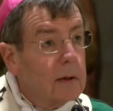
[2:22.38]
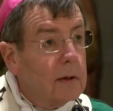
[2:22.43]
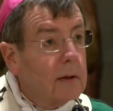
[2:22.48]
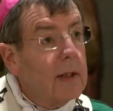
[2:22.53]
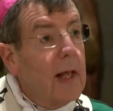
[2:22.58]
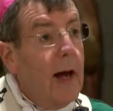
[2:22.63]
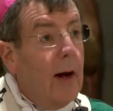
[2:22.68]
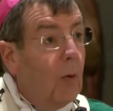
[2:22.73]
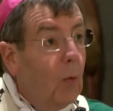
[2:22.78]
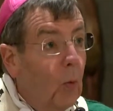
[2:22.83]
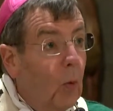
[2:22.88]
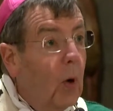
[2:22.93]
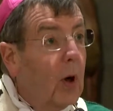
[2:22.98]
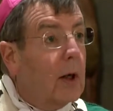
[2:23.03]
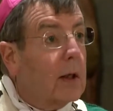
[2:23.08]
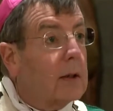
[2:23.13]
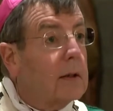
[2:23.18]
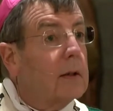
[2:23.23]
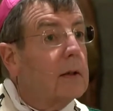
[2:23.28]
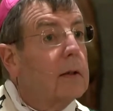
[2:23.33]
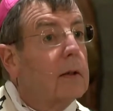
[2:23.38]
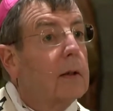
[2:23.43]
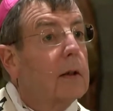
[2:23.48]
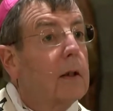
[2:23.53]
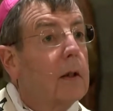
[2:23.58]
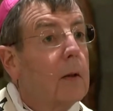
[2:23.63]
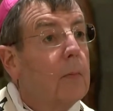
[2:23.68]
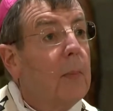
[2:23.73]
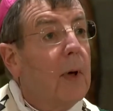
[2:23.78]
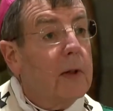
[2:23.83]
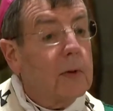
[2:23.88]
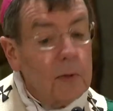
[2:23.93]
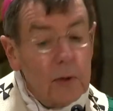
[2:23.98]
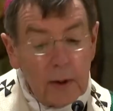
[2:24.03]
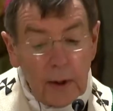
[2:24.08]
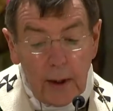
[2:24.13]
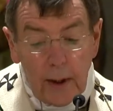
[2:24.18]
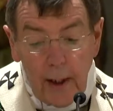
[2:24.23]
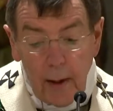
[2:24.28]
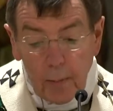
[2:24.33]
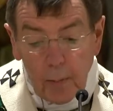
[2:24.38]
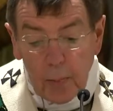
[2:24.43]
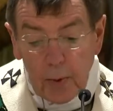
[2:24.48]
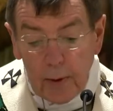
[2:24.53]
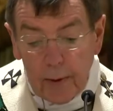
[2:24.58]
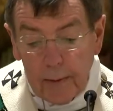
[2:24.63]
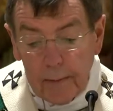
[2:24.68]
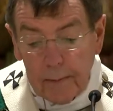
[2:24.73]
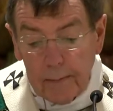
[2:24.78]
that one about the leper.